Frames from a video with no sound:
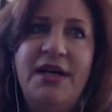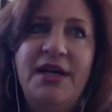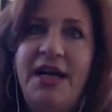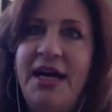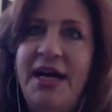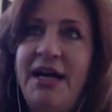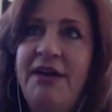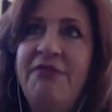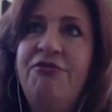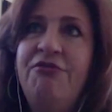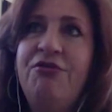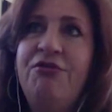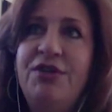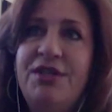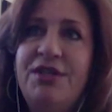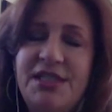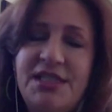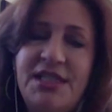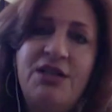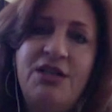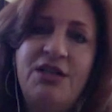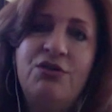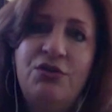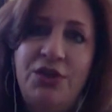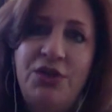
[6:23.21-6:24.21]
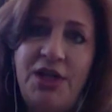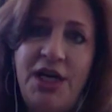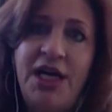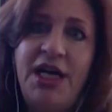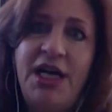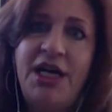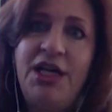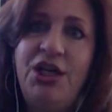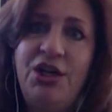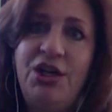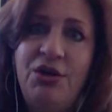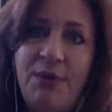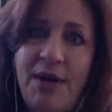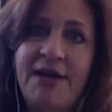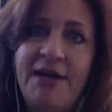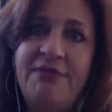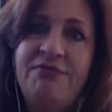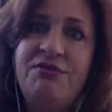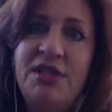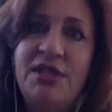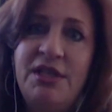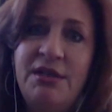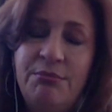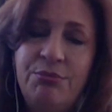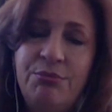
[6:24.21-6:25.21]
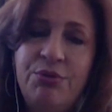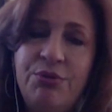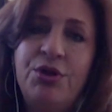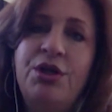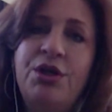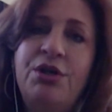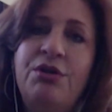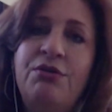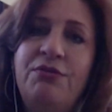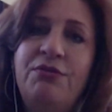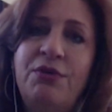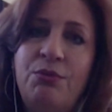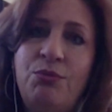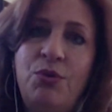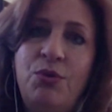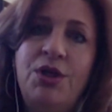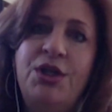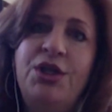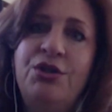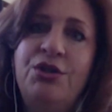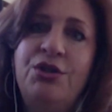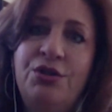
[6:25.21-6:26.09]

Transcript: Every single day, you have to improve on what you're